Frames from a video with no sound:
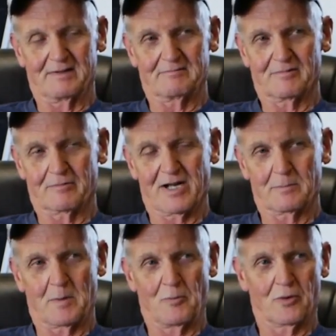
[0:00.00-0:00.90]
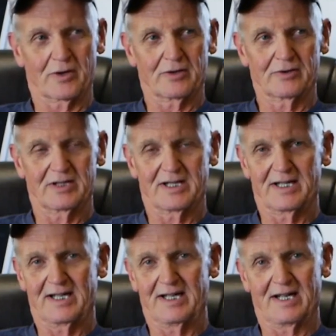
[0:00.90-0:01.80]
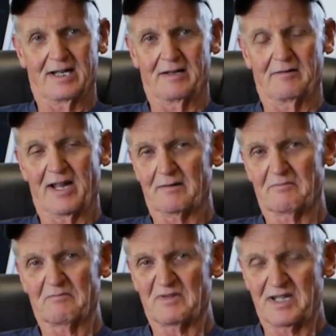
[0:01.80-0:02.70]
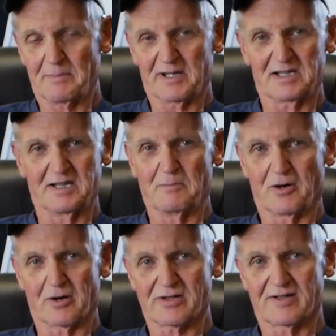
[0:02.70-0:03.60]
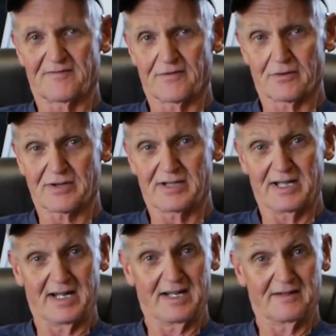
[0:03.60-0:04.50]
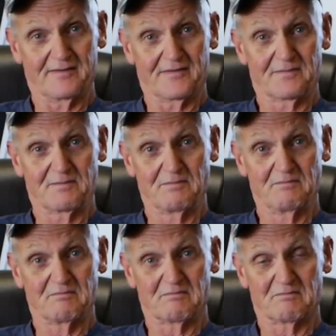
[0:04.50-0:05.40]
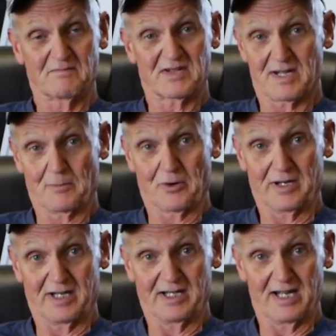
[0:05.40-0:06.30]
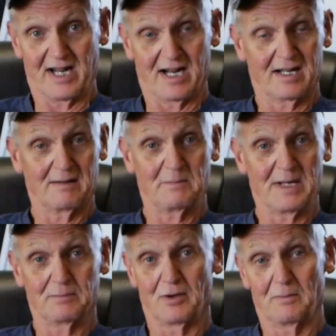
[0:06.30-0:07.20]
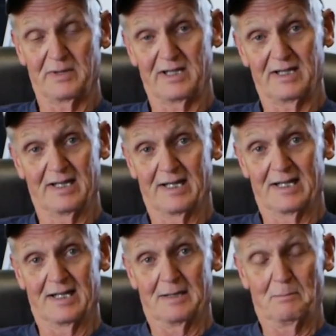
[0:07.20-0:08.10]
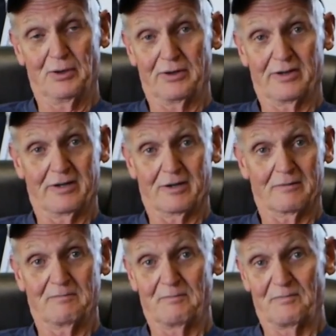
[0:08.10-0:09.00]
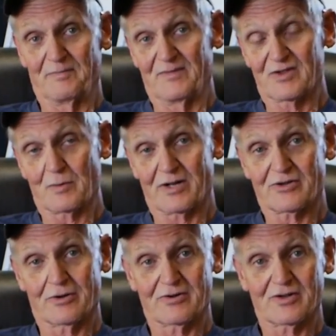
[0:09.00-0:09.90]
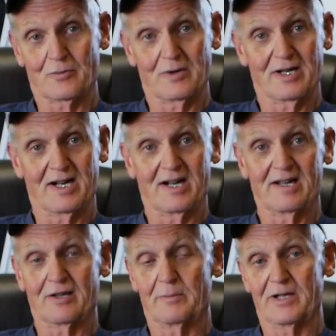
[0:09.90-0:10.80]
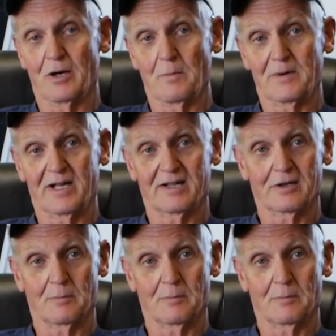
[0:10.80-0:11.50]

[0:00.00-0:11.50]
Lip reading: Memorial Day, and that typically marks the first day of summer in Indiana. People will be putting their sweatshirts away, they'll be opening their